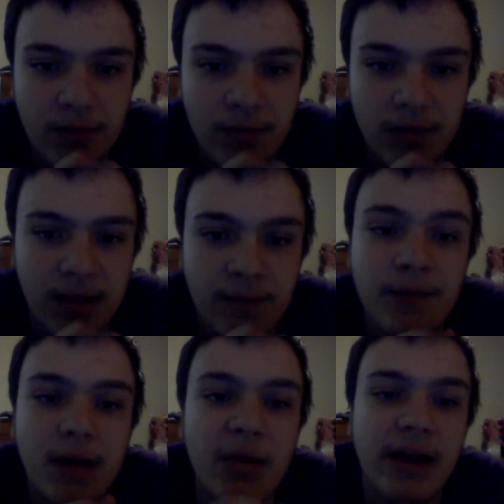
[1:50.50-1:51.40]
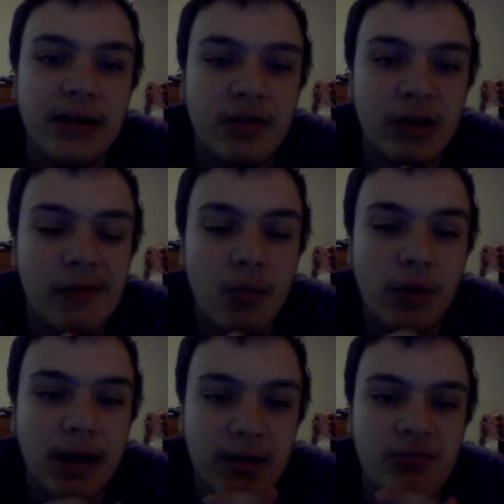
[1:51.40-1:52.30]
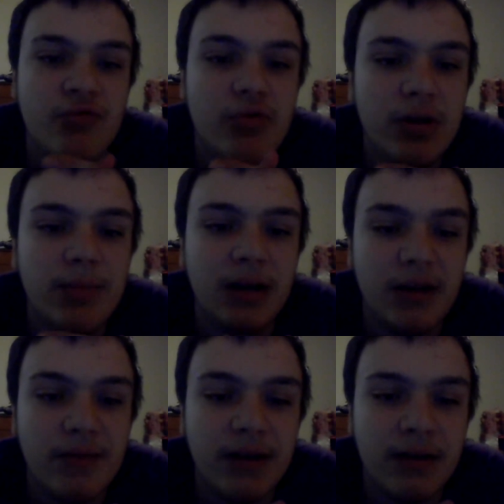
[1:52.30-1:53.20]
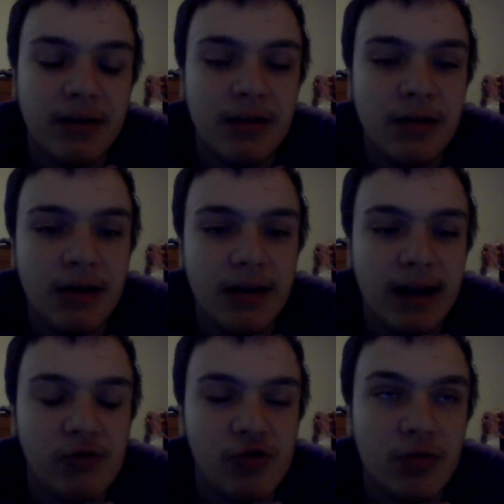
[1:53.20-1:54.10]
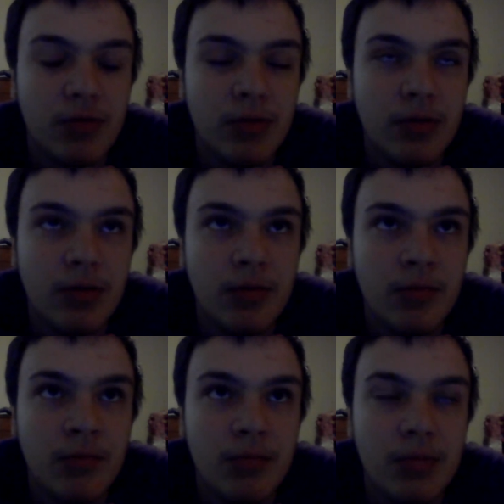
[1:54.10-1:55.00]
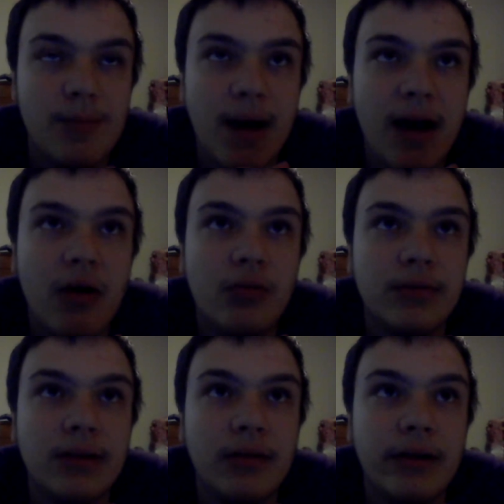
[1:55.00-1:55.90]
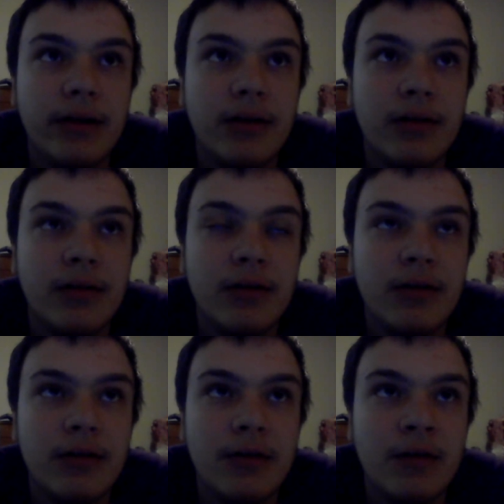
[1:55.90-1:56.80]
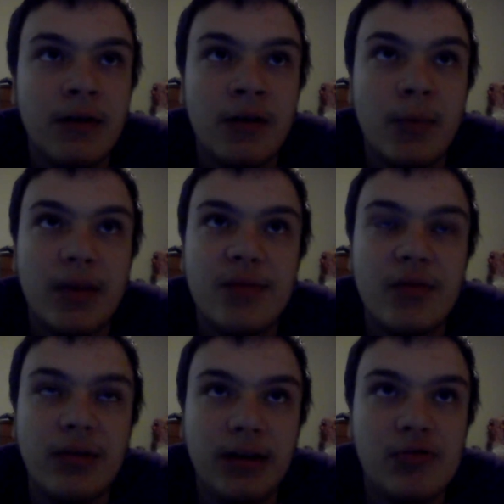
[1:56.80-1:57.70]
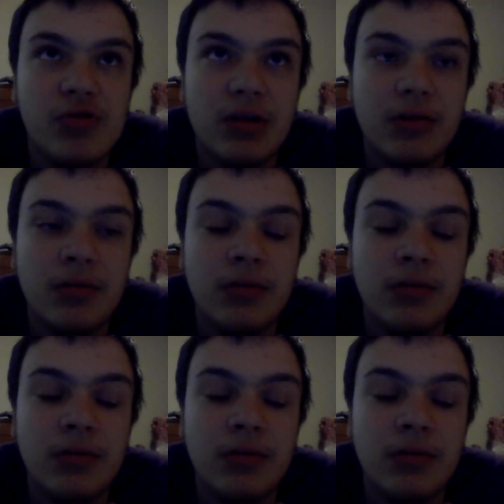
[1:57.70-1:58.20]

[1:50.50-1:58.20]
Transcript: That way I can discover what I truly believe in and not just be bound to like a specific religion.